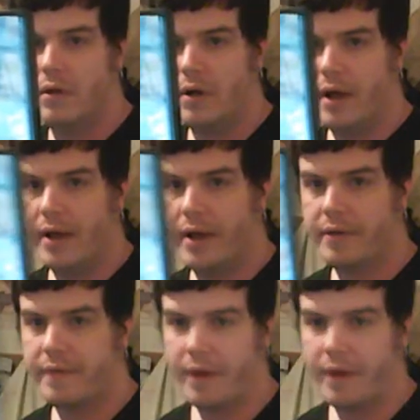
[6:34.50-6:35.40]

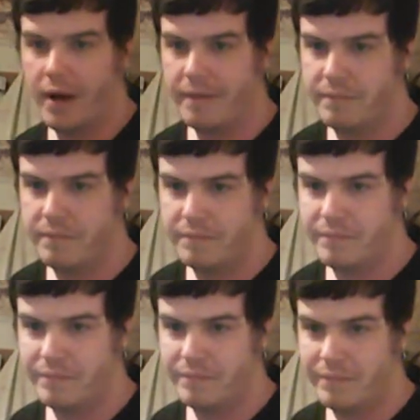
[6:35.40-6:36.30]
It's about
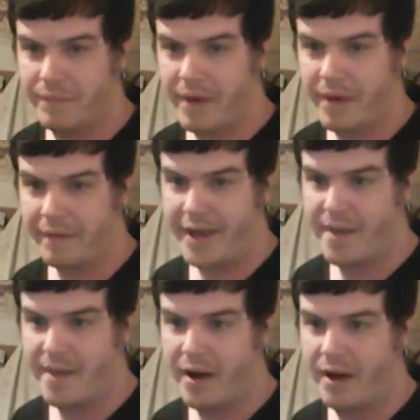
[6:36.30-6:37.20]
a team
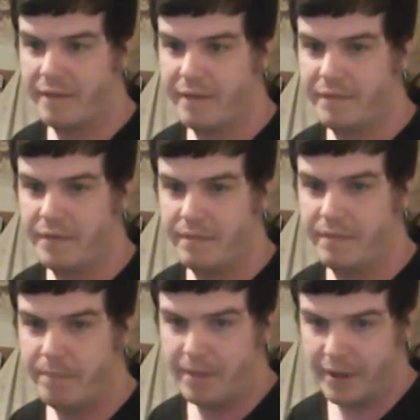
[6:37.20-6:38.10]
of
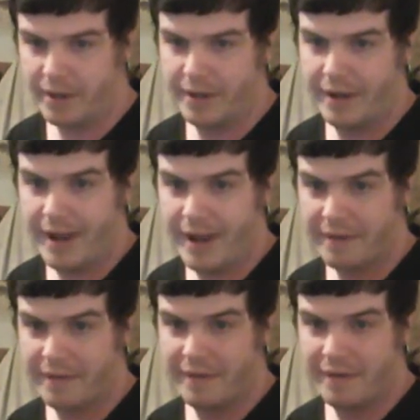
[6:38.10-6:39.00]
bumbling.
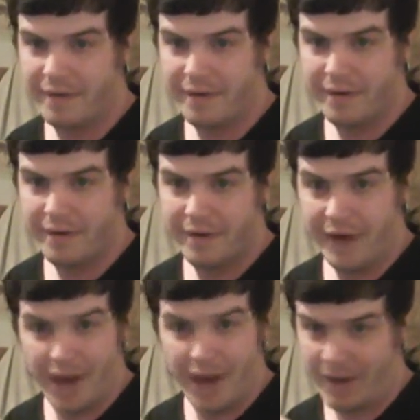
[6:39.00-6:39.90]
Yes,
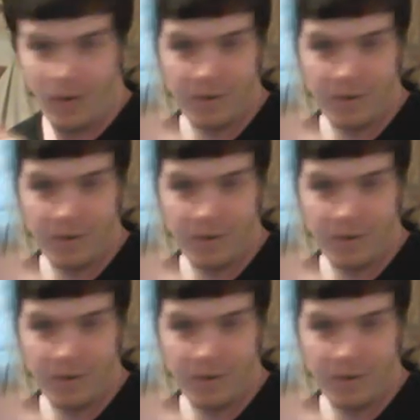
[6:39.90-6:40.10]
I'm not holding